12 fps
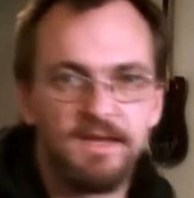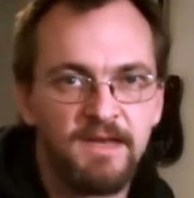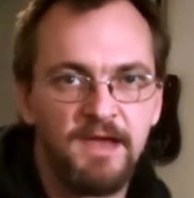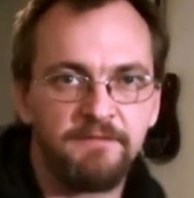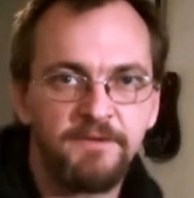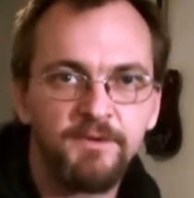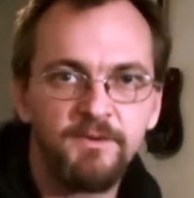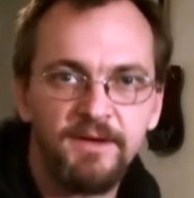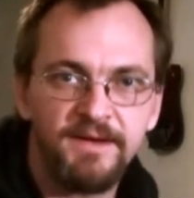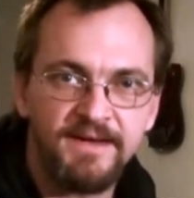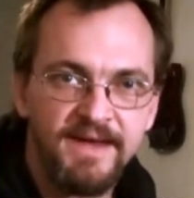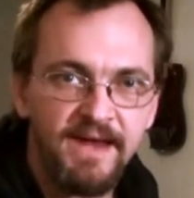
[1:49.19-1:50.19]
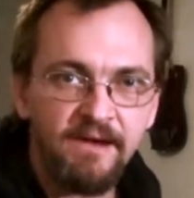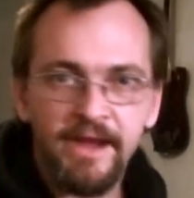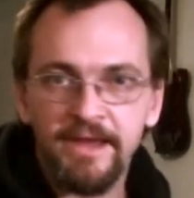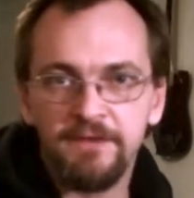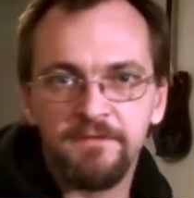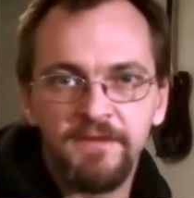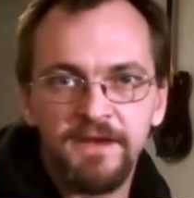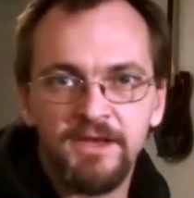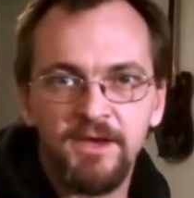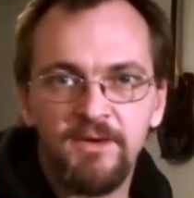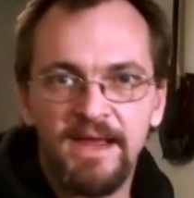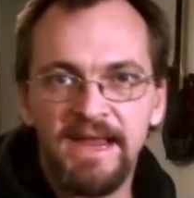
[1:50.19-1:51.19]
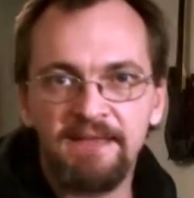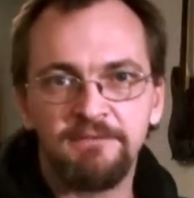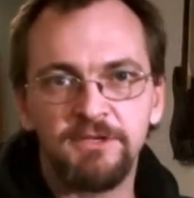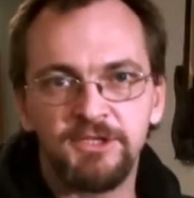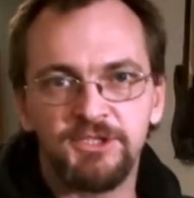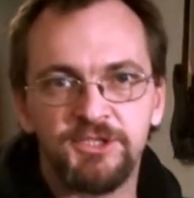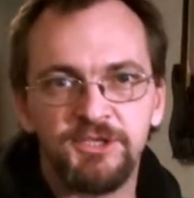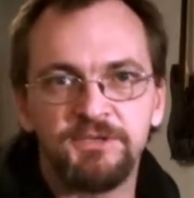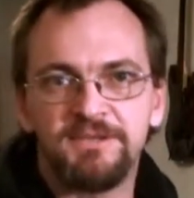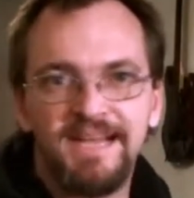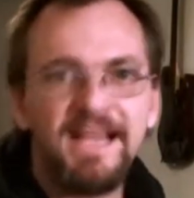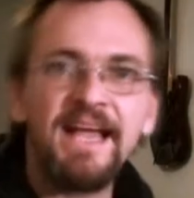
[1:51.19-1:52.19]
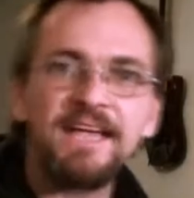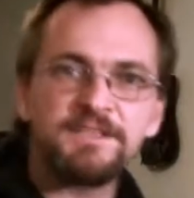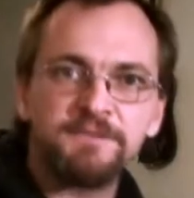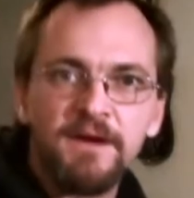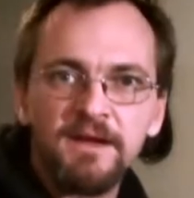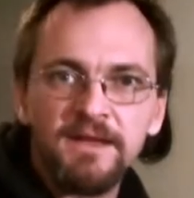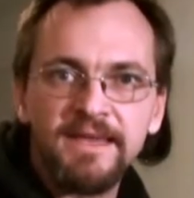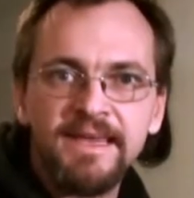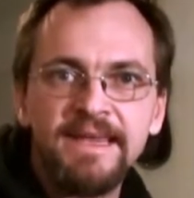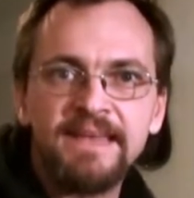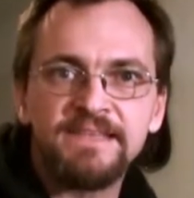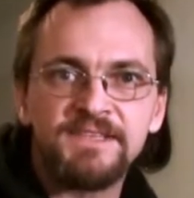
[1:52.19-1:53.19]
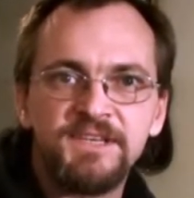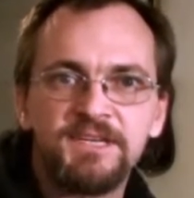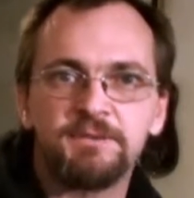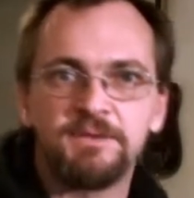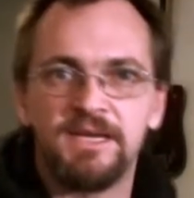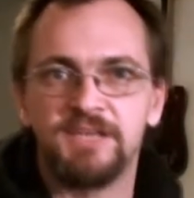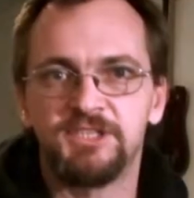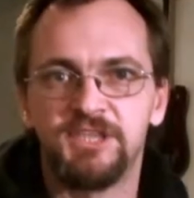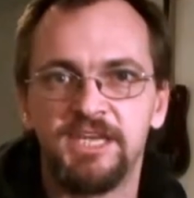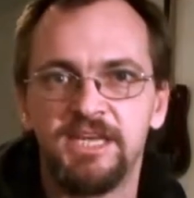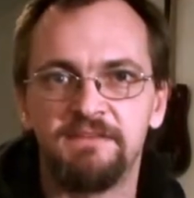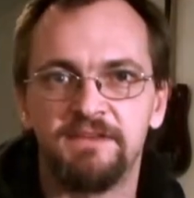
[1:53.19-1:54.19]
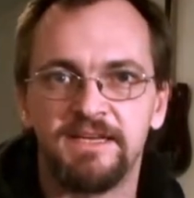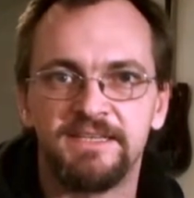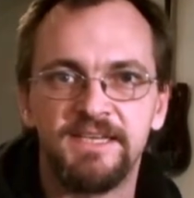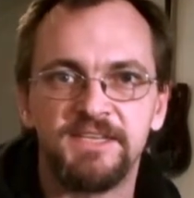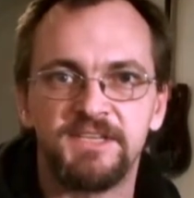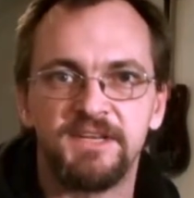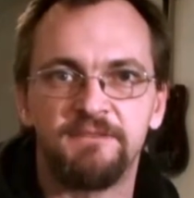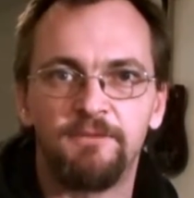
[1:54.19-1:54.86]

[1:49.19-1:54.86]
Now, if you narrate your video after the shoot, it's fairly easy to achieve a decent